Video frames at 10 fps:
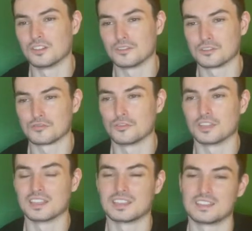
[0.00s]
the
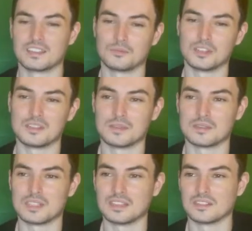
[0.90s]
strongest, and I wanted to be able
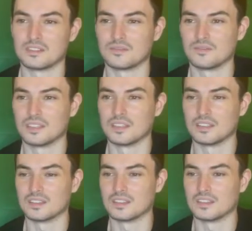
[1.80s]
to hit
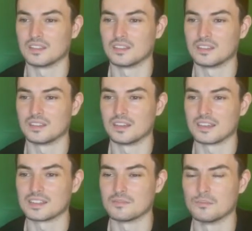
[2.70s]
the
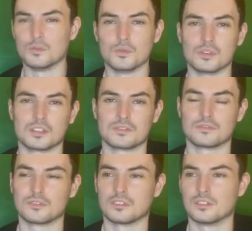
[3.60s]
likes of Amoonguss
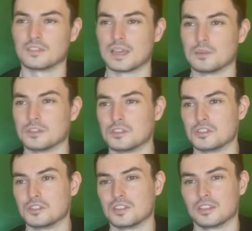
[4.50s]
for a lot of
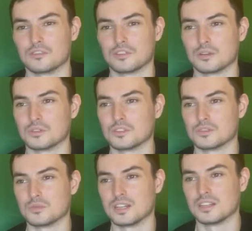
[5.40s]
damage, and Groudon
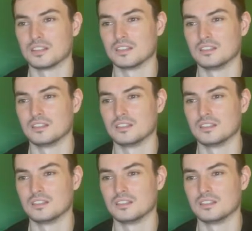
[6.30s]
as well.